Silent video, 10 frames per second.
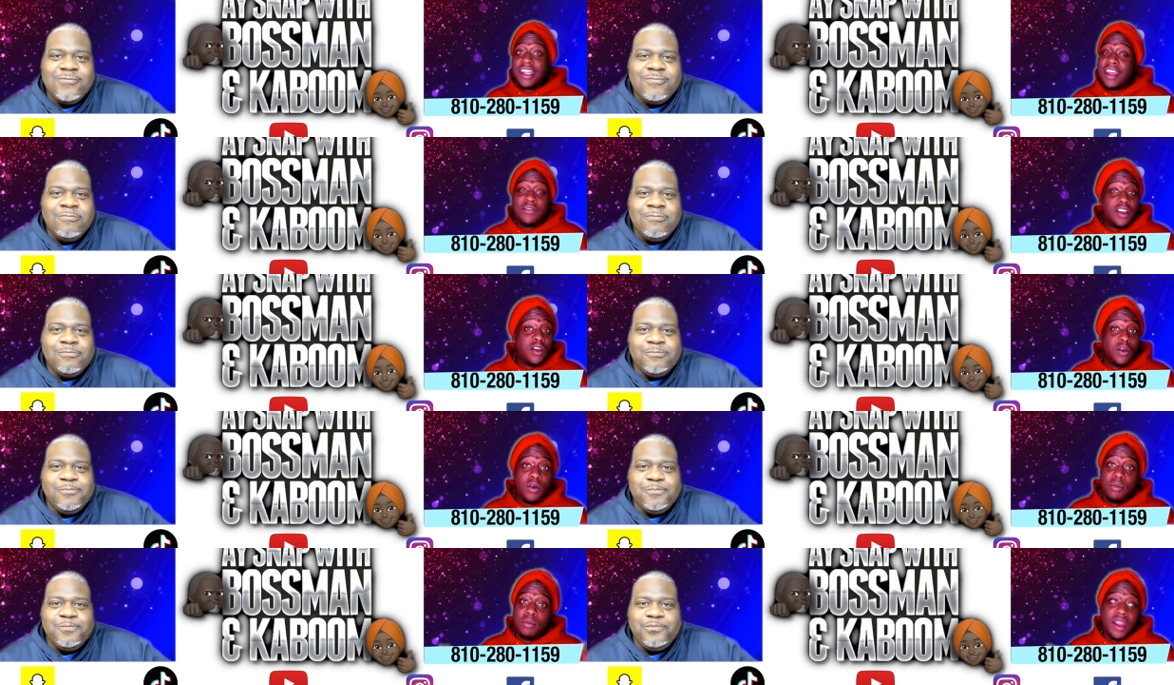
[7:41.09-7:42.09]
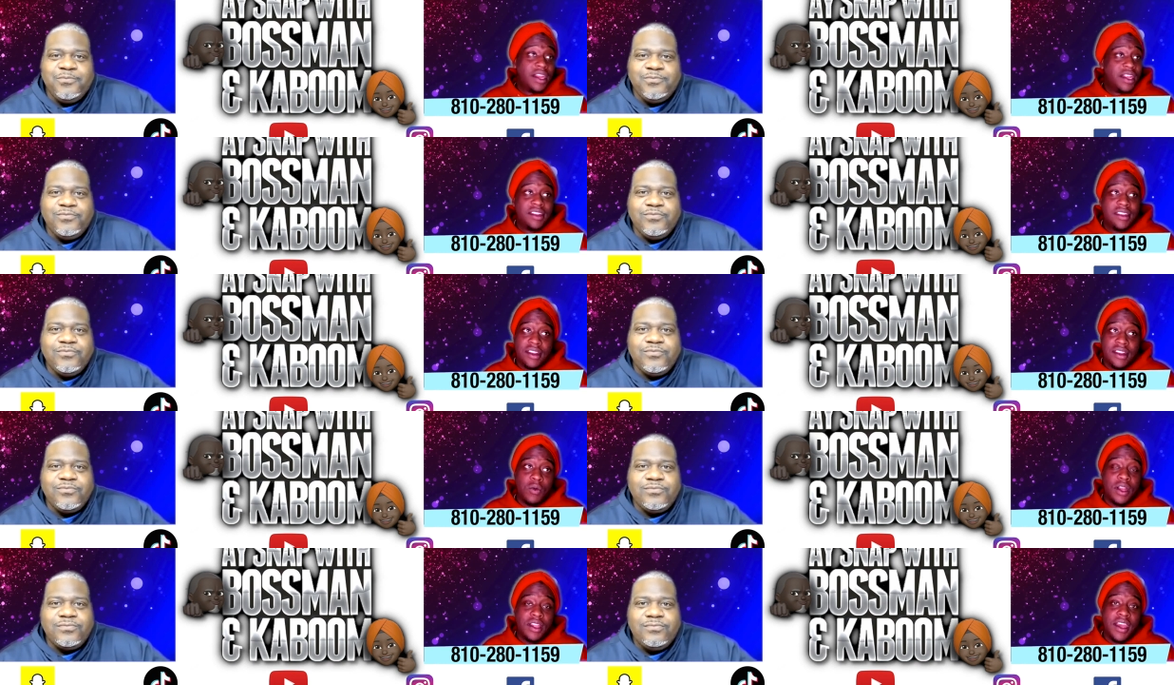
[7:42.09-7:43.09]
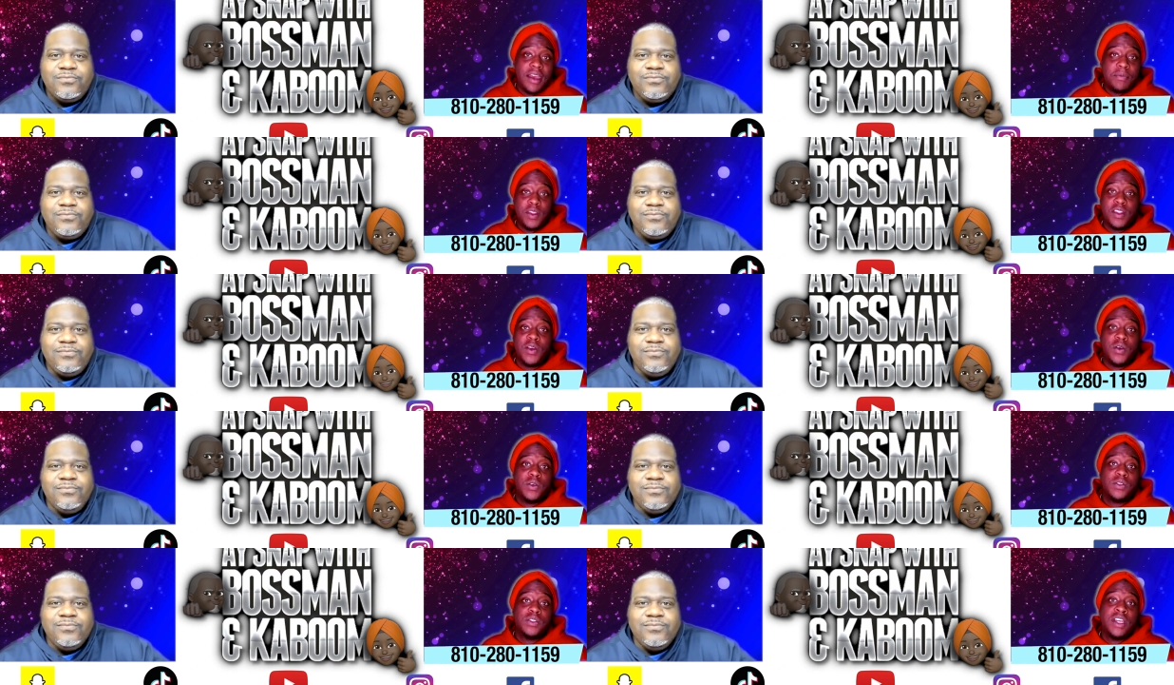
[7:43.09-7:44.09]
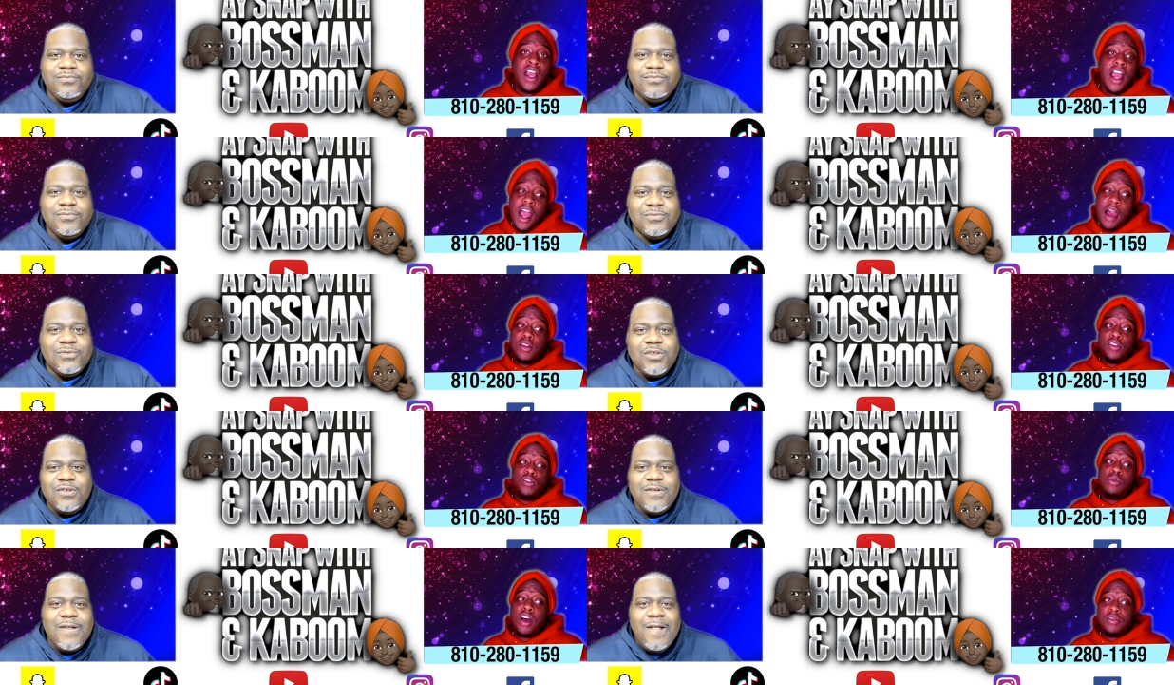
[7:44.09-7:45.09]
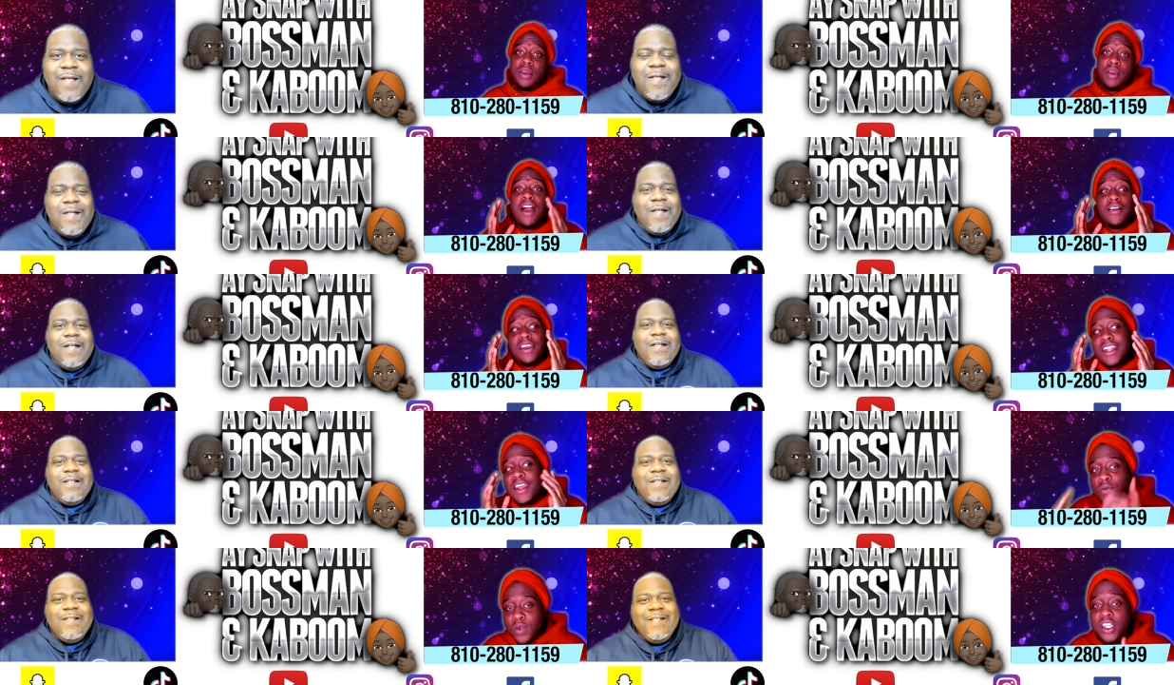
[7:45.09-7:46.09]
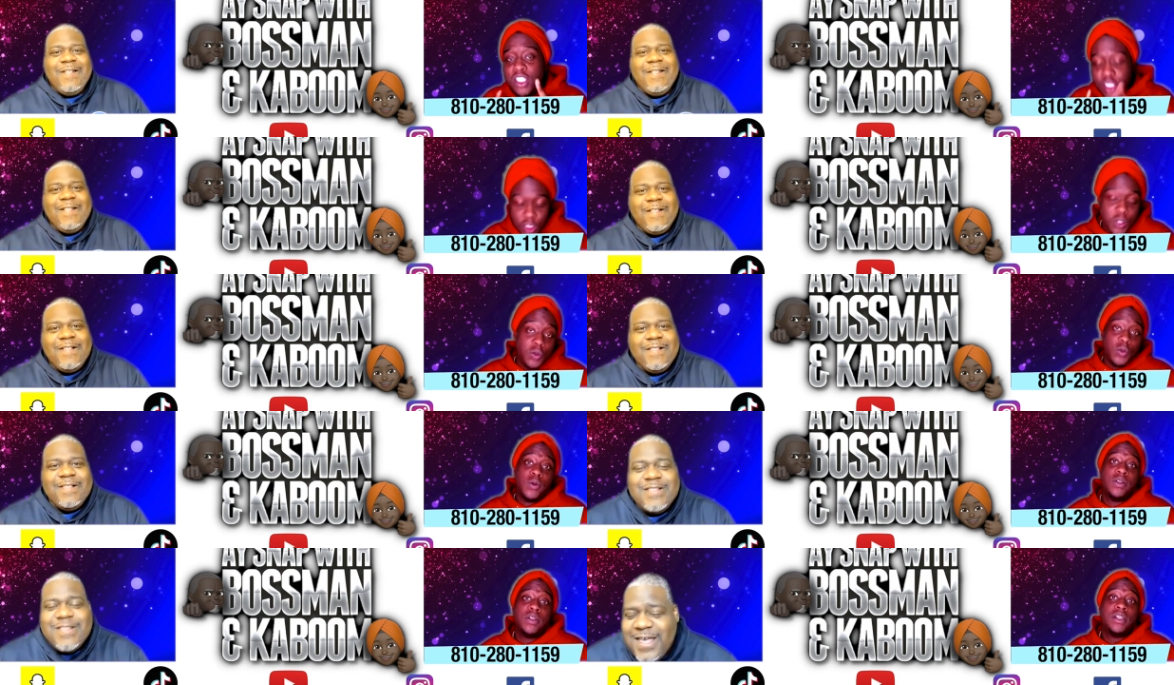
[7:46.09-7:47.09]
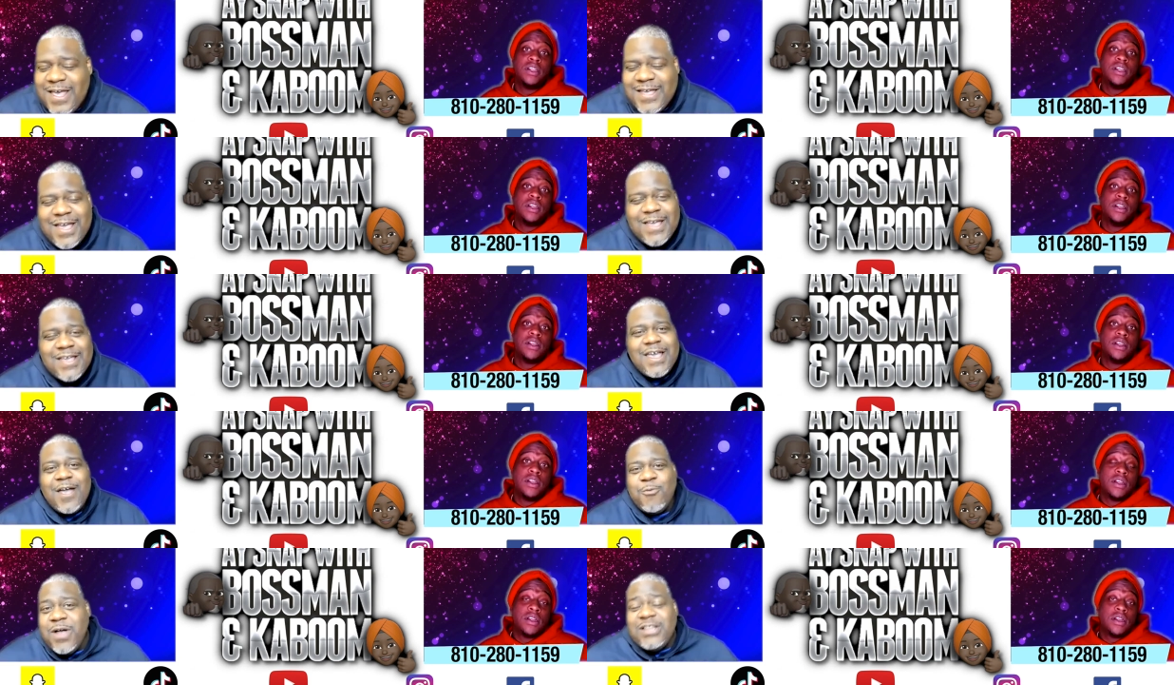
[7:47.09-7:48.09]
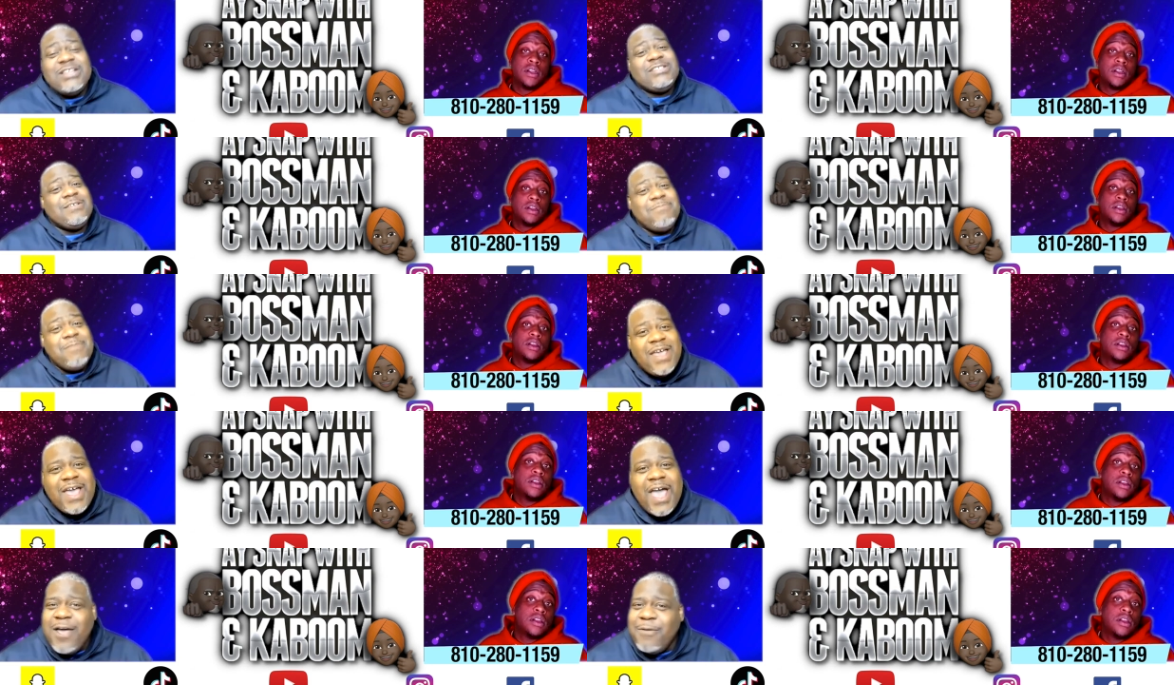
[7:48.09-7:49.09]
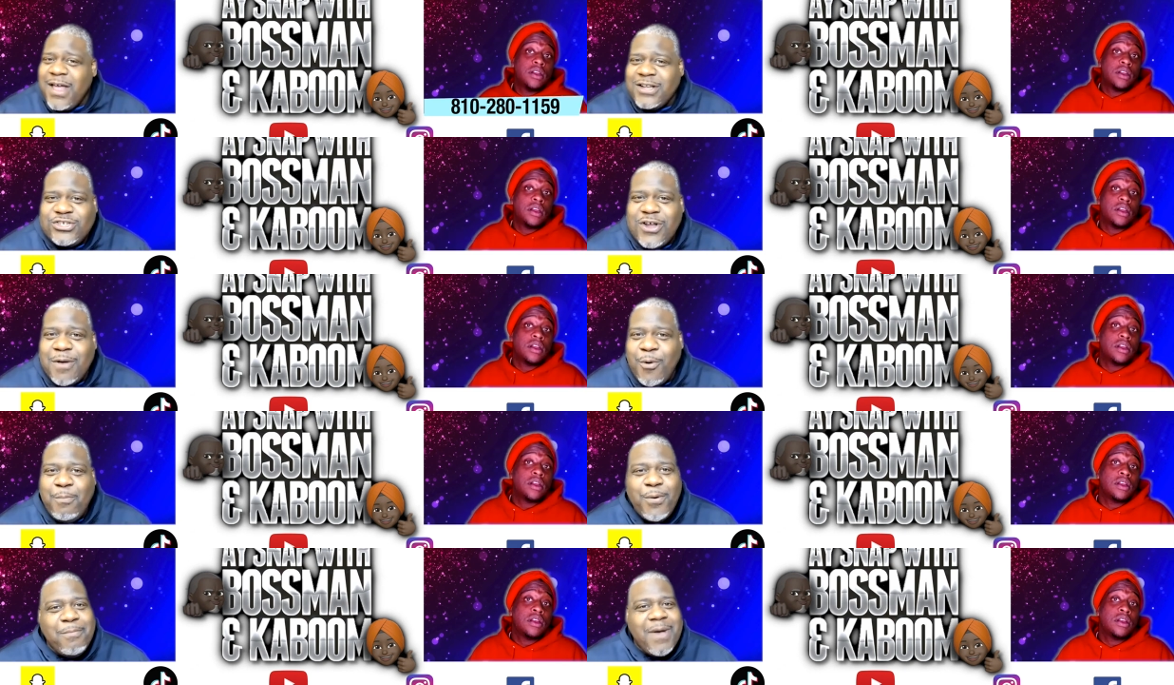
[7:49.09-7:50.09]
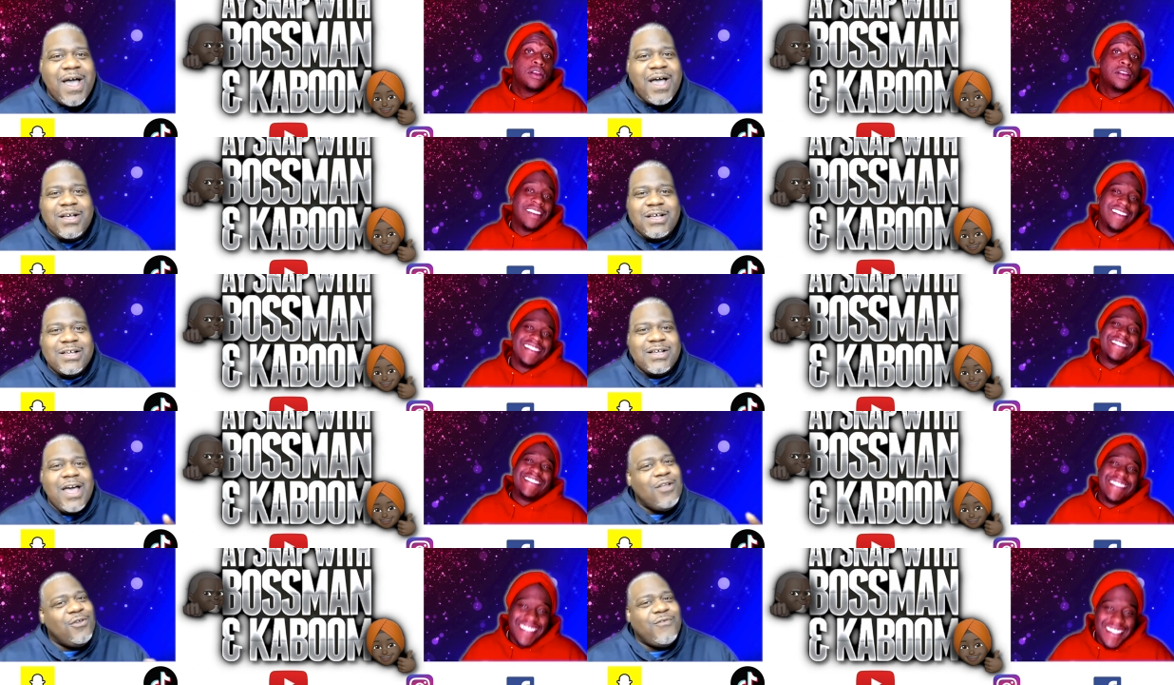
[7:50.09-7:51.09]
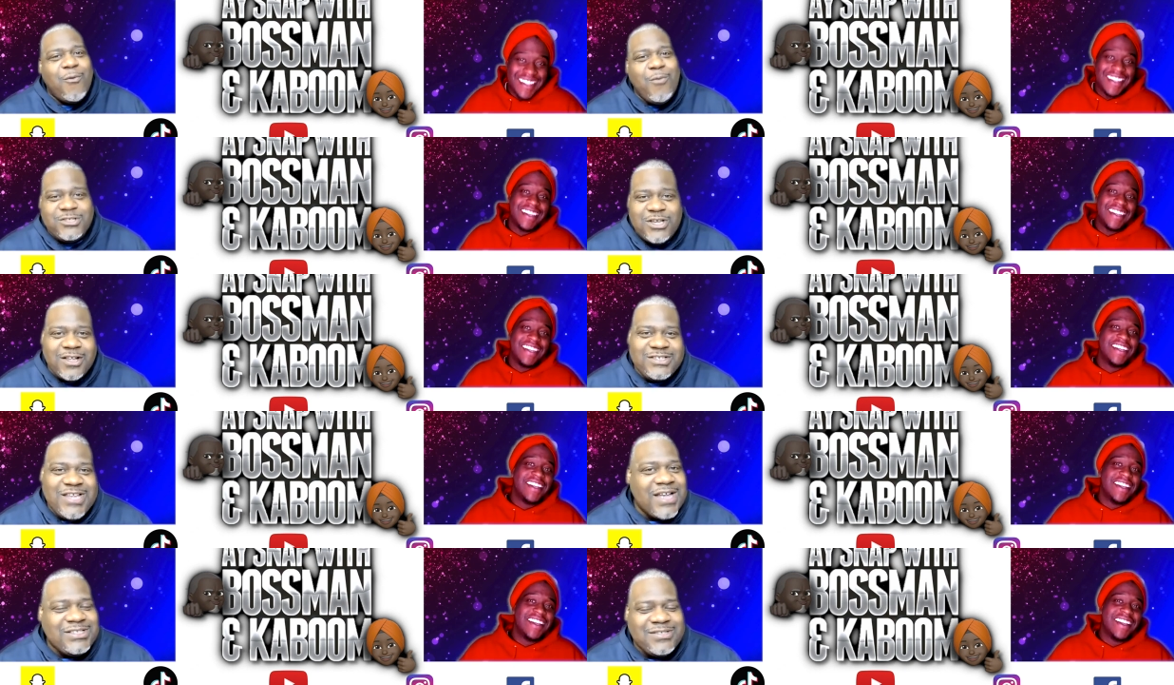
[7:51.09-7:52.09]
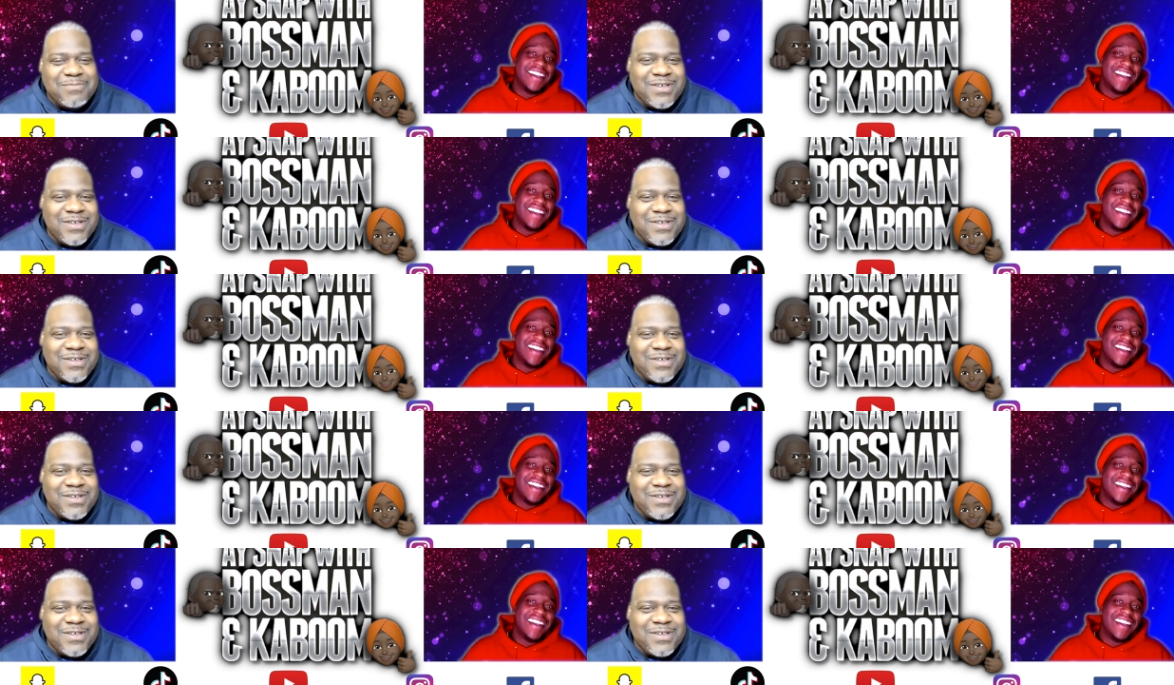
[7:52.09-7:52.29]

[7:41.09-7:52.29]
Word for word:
Speaker 1: that video and bring it into the, one of the episodes. How about you, boss man? How can they reach you?
Speaker 2: Yeah, yeah, yeah. Well, listen, man, I'm not sure I'm gonna put my uh I don't know if I want y'all texting me,